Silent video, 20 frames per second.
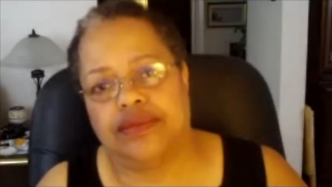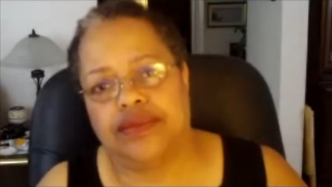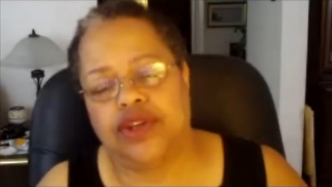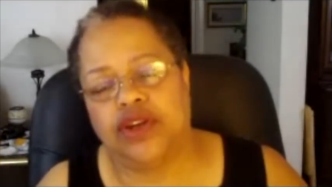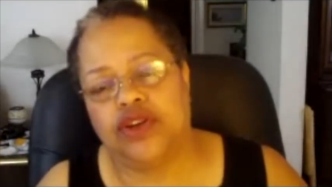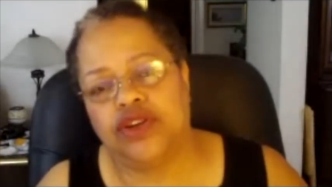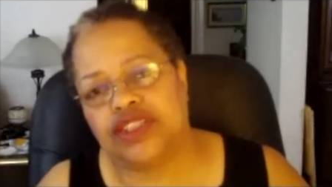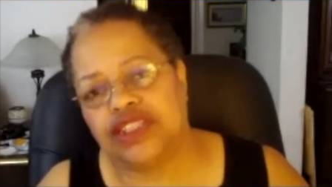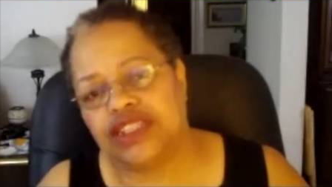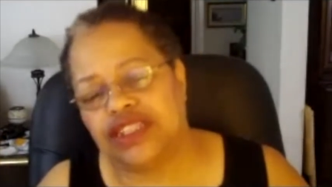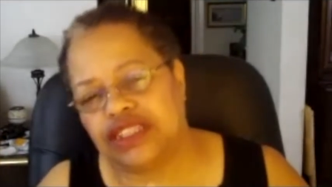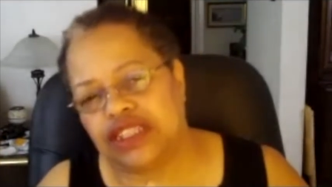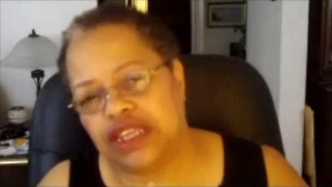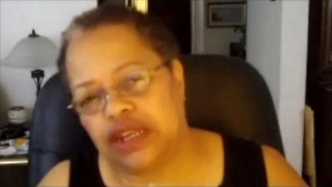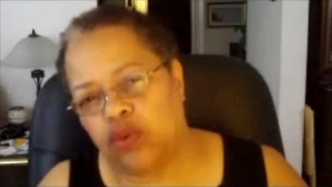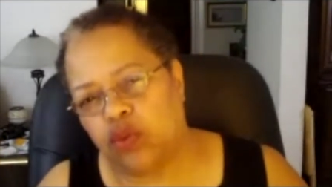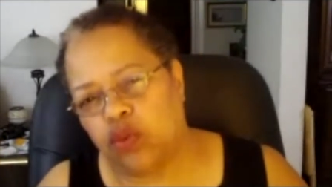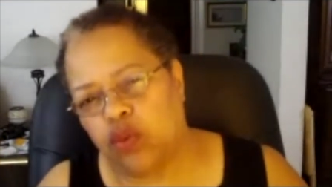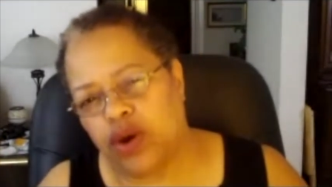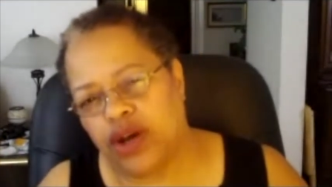Notice he
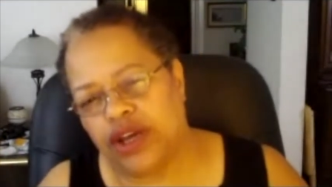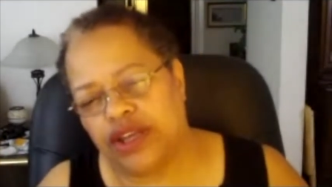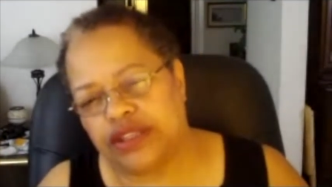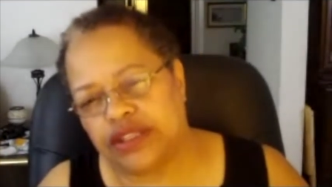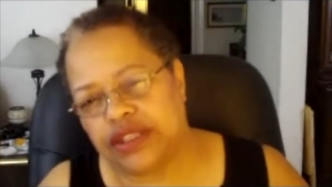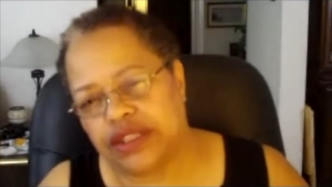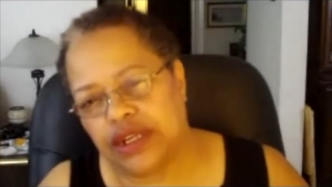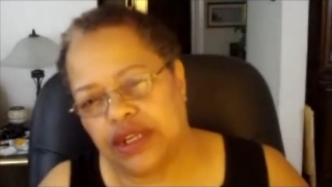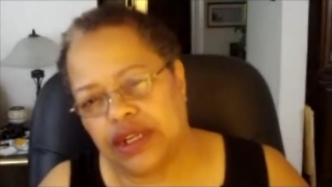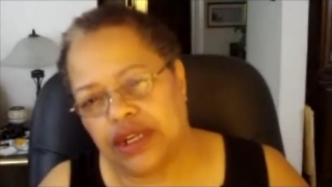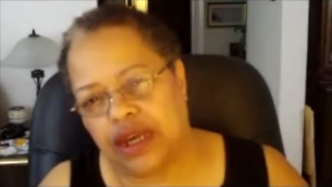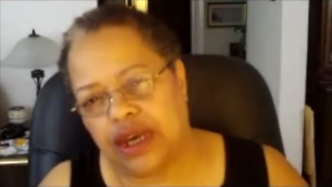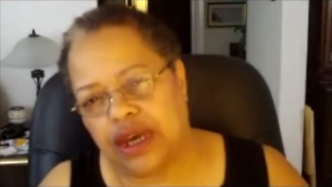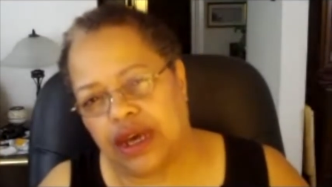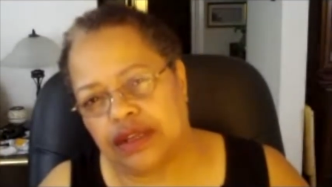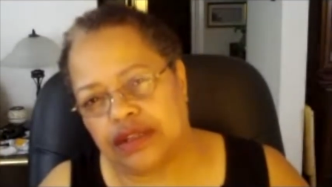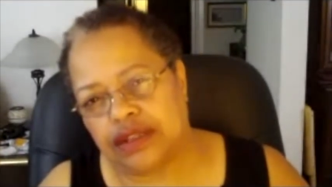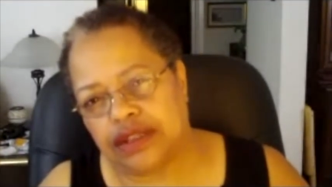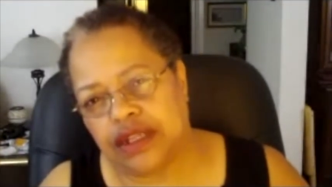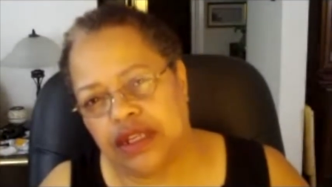said, was
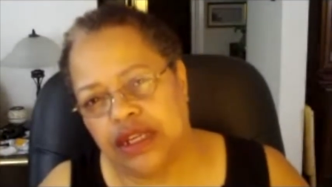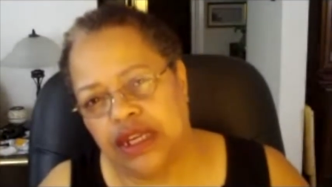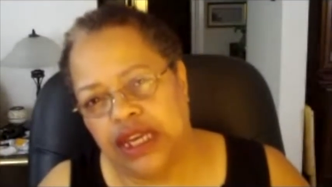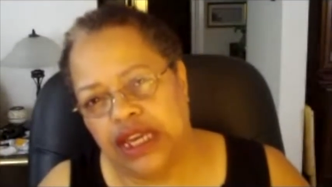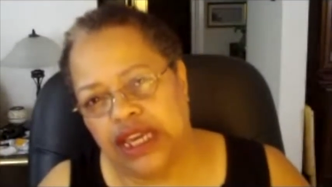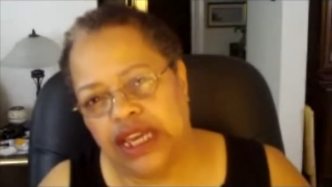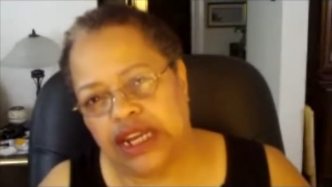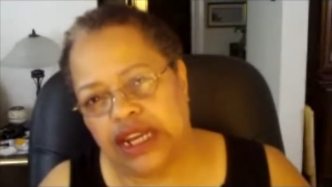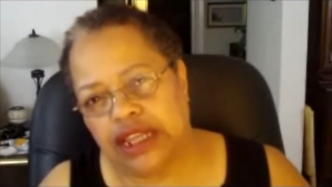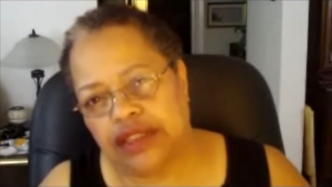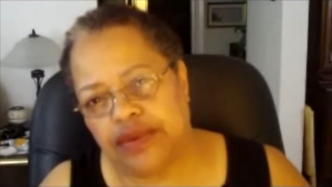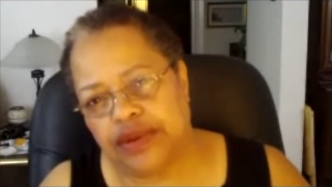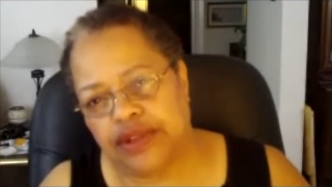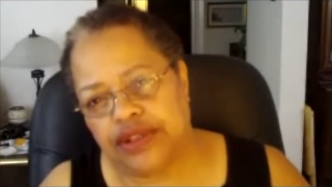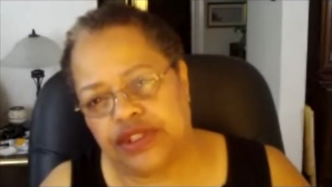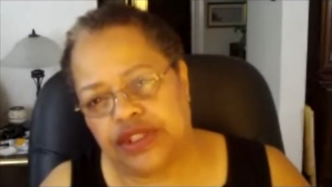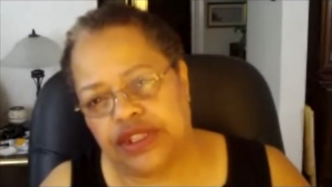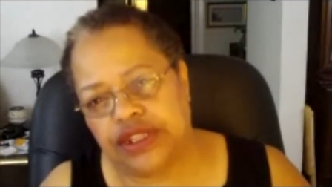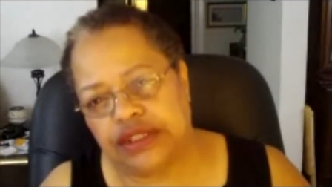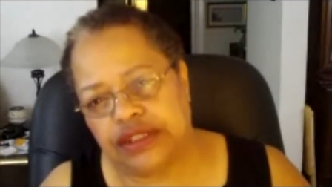lost. In other
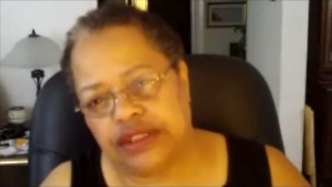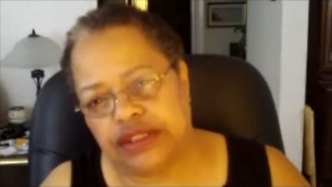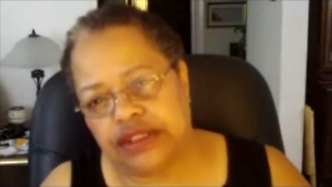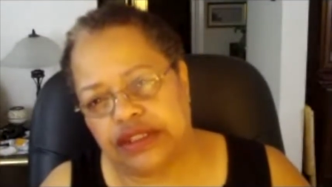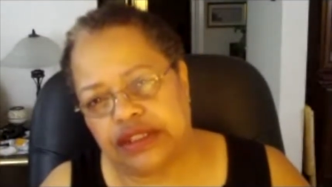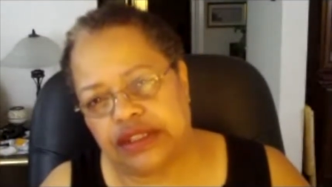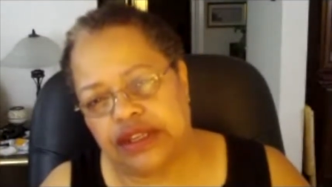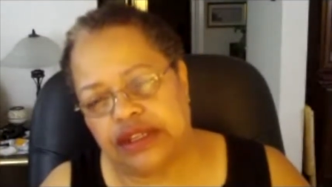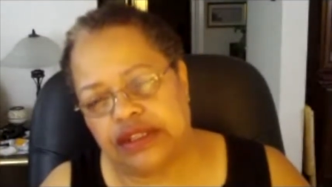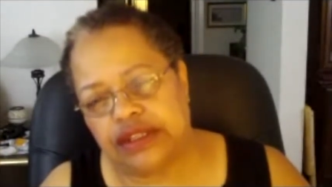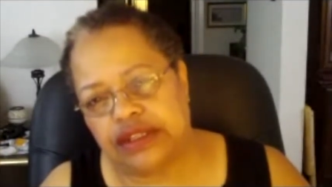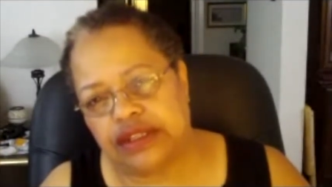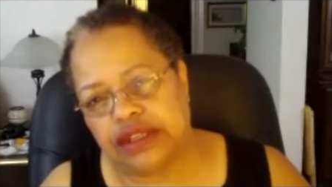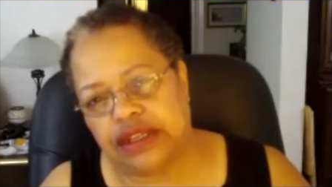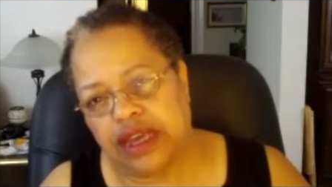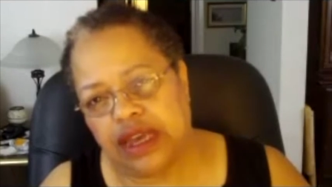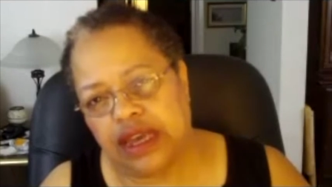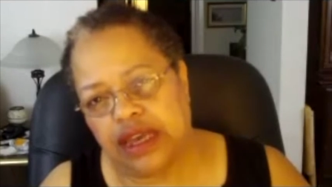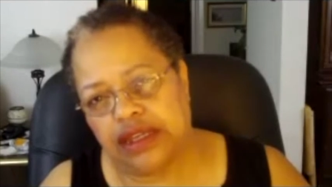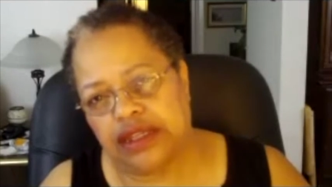words, Jesus is saying,
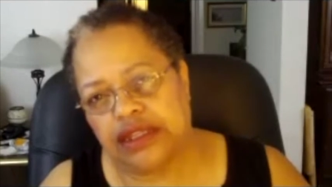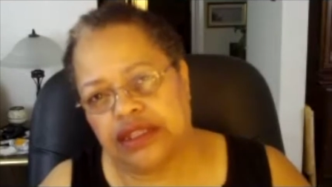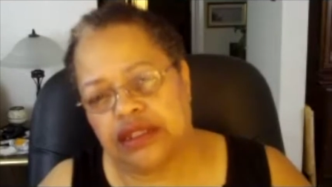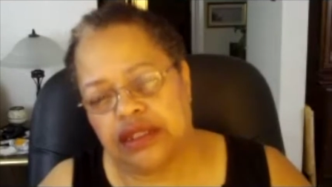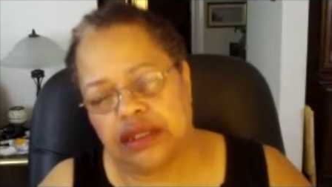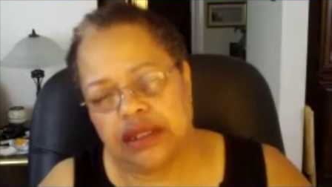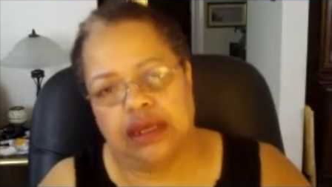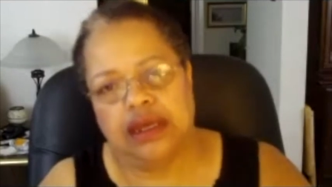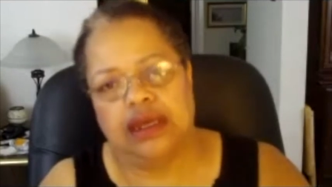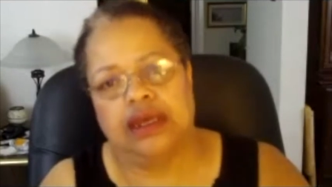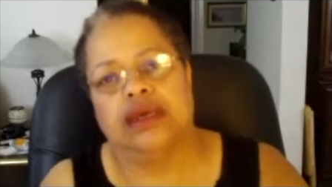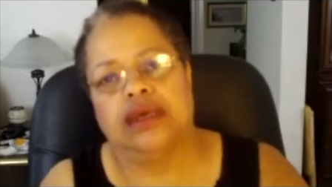Zacchaeus,